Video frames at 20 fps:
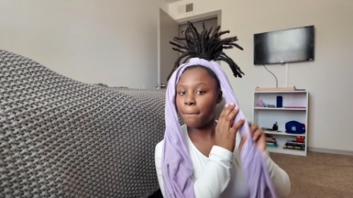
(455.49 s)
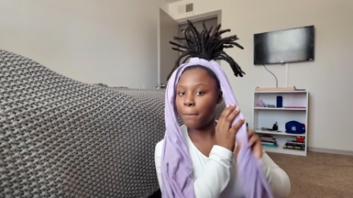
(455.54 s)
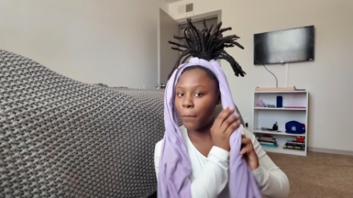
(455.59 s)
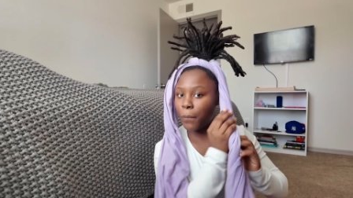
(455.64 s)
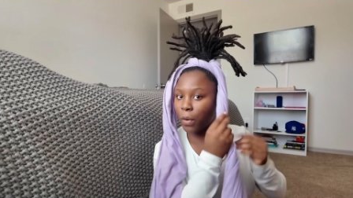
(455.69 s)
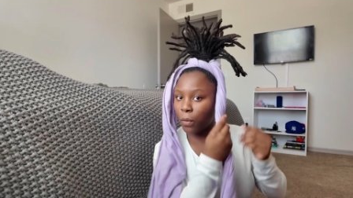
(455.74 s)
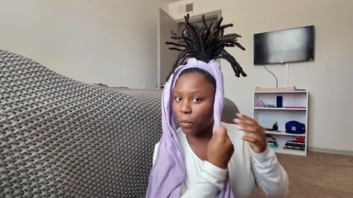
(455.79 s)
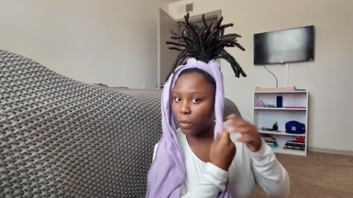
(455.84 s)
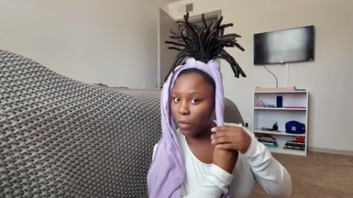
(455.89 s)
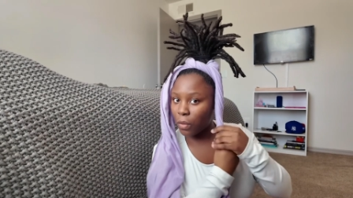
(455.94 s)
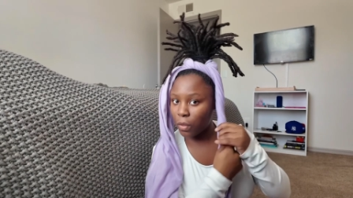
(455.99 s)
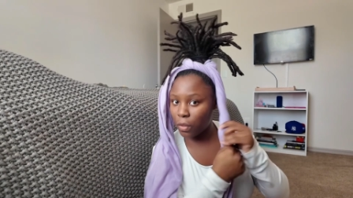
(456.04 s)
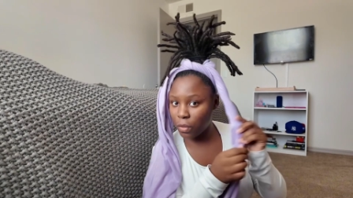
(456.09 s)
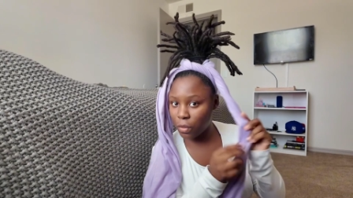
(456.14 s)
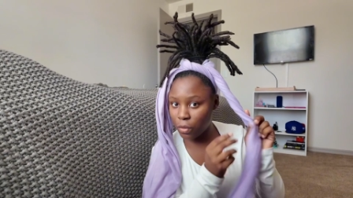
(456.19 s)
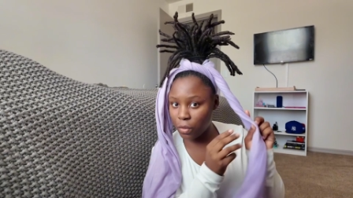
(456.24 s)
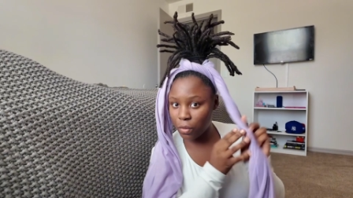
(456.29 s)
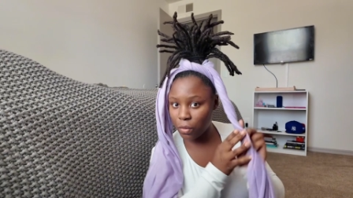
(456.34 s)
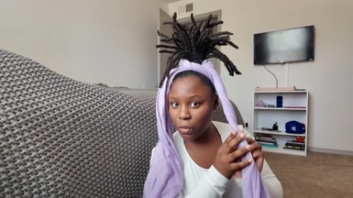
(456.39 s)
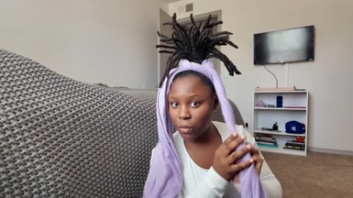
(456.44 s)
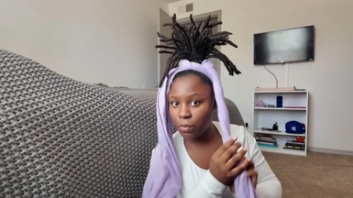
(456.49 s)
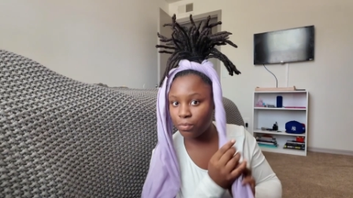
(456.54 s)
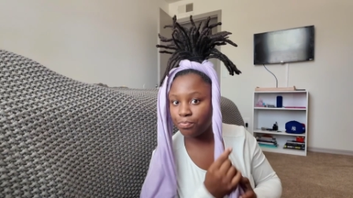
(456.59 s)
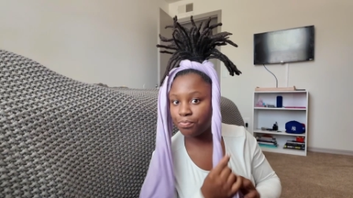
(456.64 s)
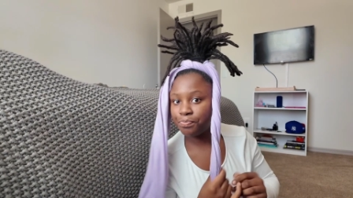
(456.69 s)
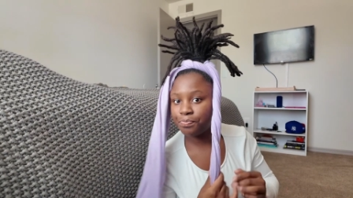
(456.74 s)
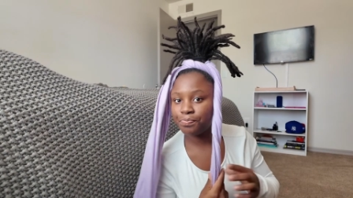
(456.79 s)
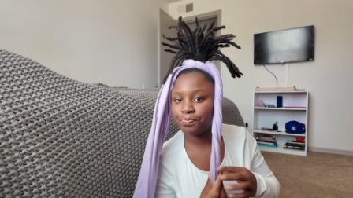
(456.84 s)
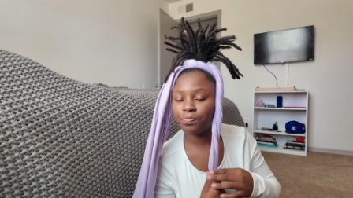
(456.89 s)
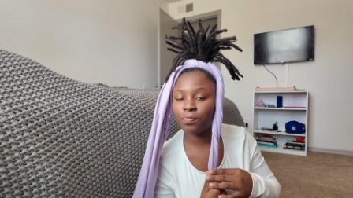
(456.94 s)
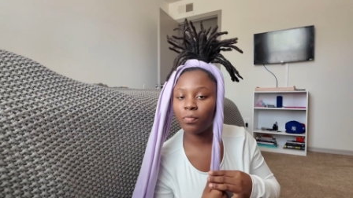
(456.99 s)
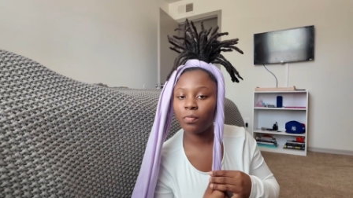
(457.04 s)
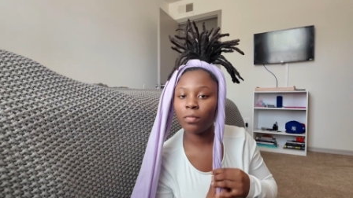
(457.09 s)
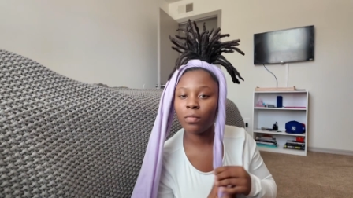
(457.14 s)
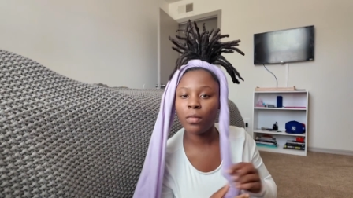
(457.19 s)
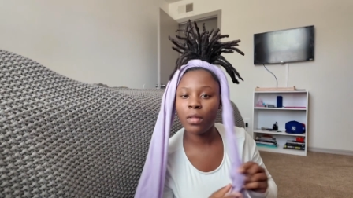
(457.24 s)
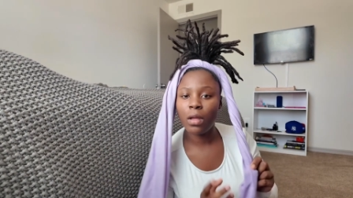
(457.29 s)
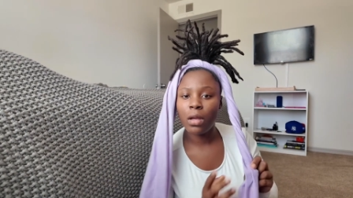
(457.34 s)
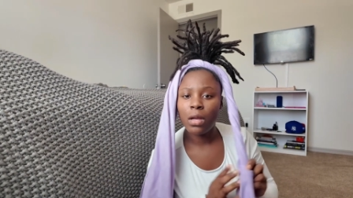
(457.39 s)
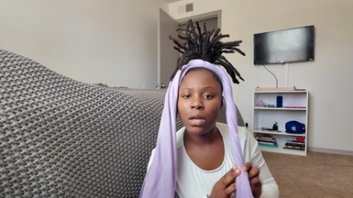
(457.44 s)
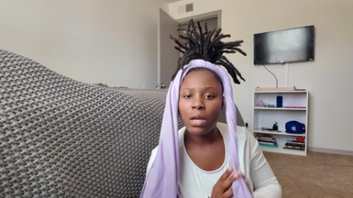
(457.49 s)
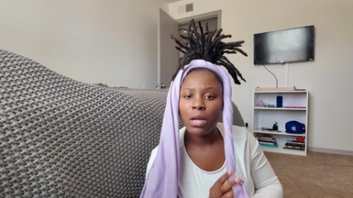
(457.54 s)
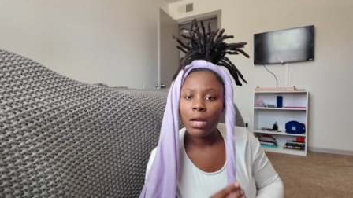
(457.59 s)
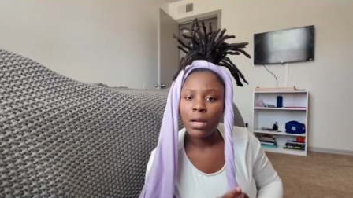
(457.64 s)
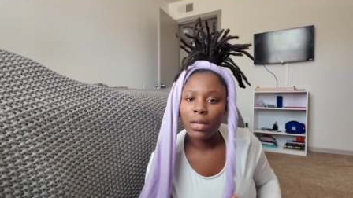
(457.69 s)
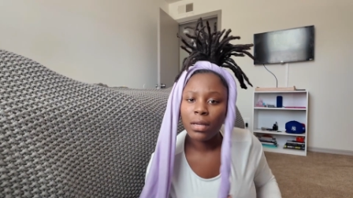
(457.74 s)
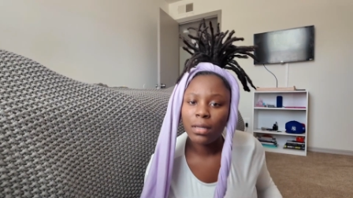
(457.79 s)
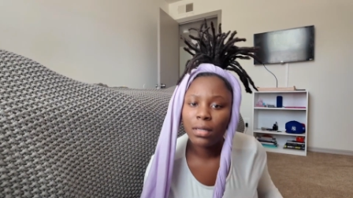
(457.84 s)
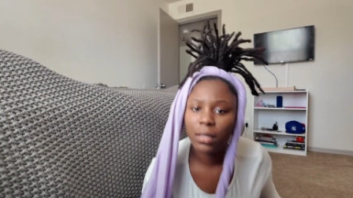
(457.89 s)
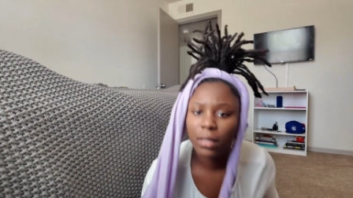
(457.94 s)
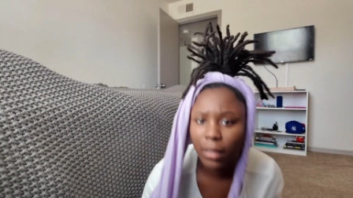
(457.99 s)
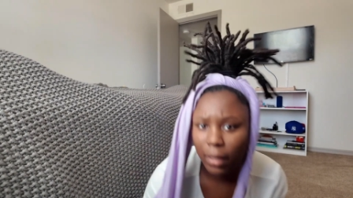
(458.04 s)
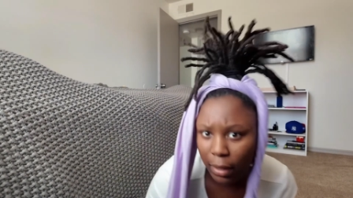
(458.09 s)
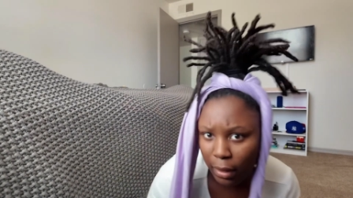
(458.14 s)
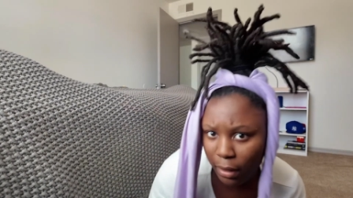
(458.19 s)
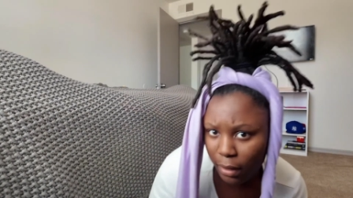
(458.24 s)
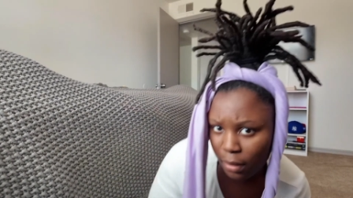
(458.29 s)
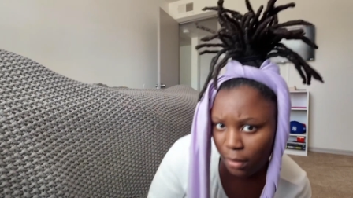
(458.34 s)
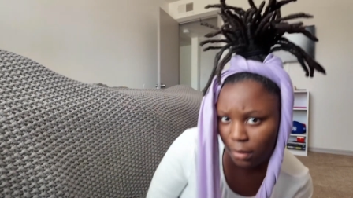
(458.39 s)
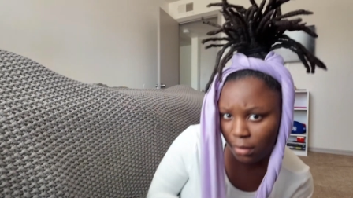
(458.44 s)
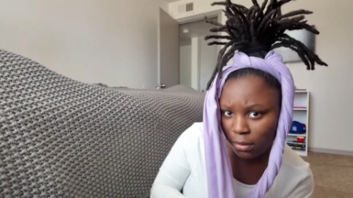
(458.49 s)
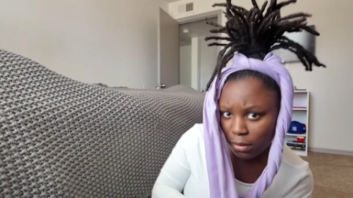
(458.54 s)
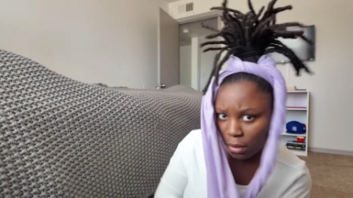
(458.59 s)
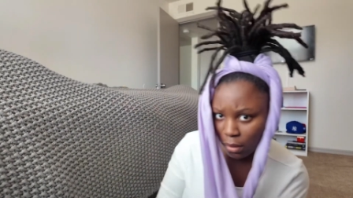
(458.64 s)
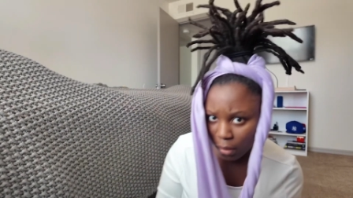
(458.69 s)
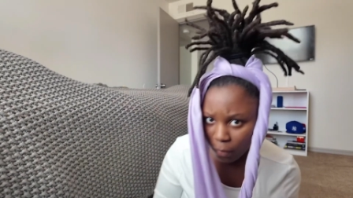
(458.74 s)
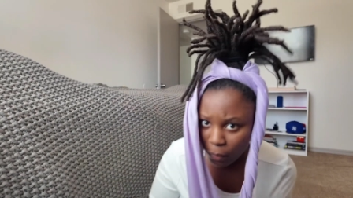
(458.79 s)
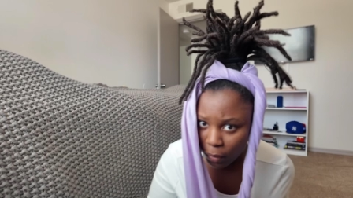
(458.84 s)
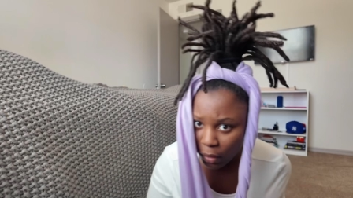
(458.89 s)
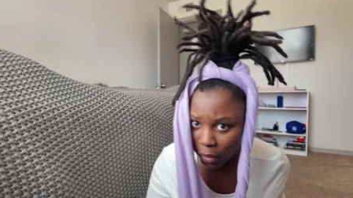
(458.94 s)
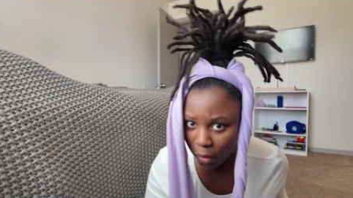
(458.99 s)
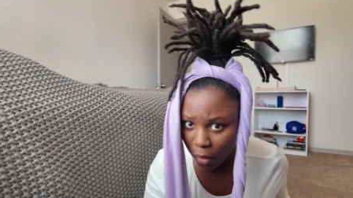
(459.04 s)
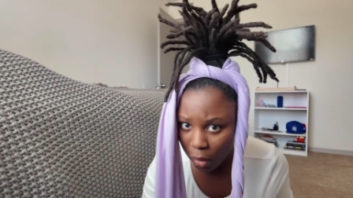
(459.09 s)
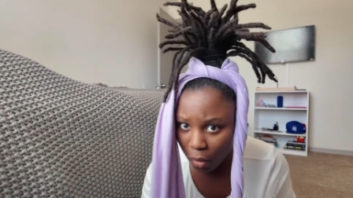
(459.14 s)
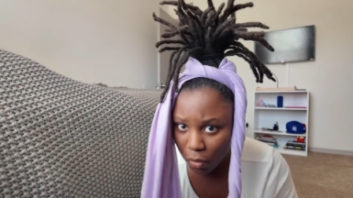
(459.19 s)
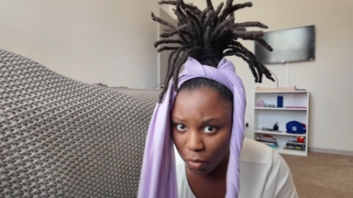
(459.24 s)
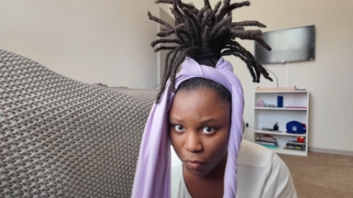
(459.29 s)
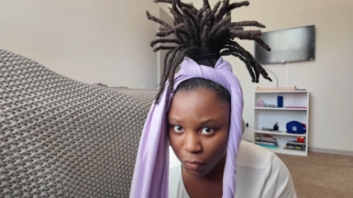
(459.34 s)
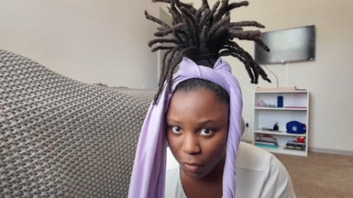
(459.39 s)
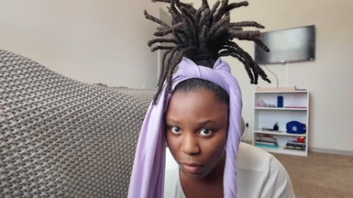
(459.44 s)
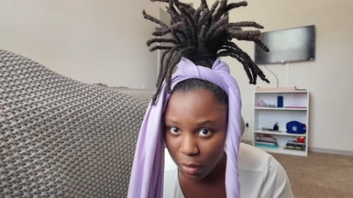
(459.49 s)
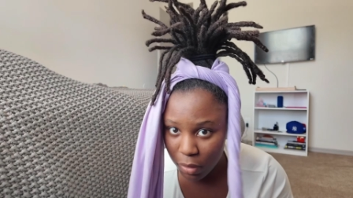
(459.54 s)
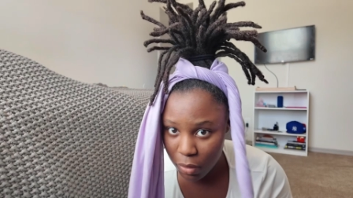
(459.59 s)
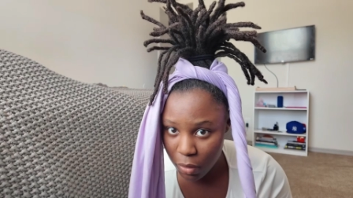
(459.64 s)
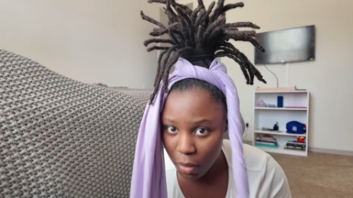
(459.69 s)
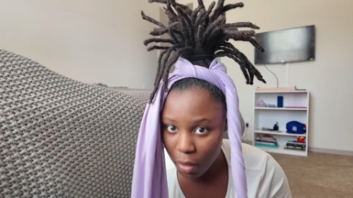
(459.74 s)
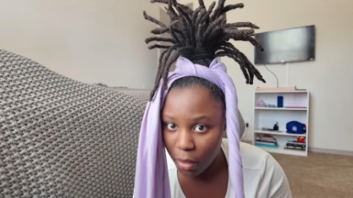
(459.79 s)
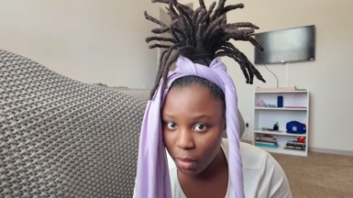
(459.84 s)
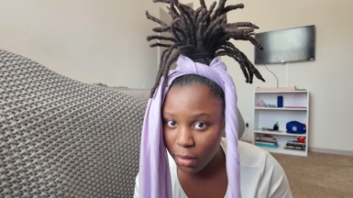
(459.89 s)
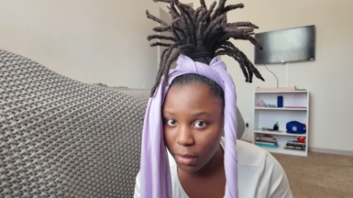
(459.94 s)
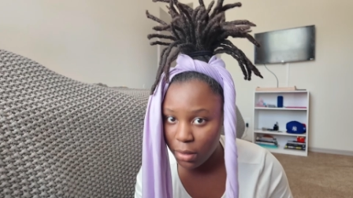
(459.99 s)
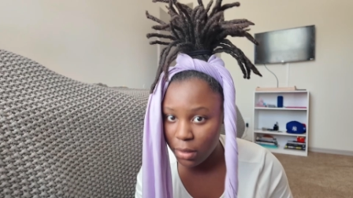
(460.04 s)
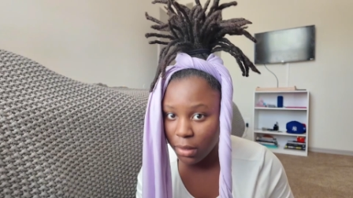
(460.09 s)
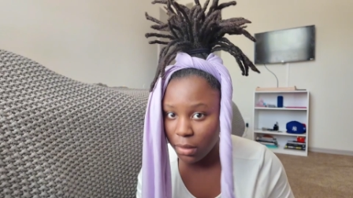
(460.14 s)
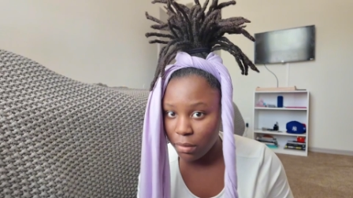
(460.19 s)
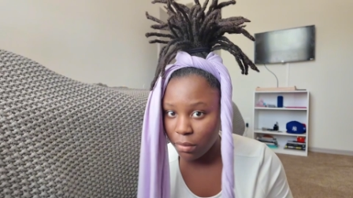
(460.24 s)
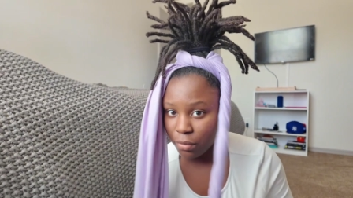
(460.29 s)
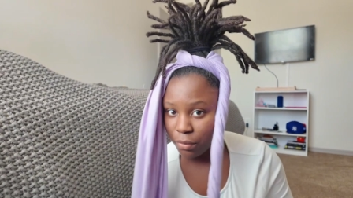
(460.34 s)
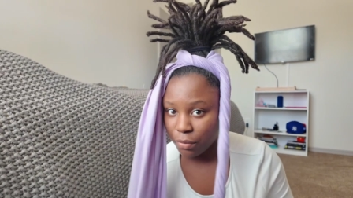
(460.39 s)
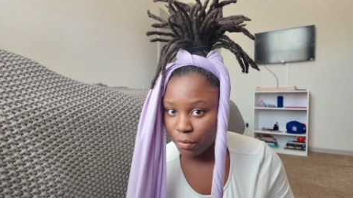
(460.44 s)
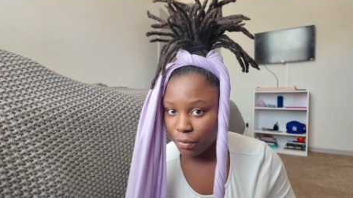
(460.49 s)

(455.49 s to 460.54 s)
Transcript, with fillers: What we're going to do is, let me get close for this so y'all can see.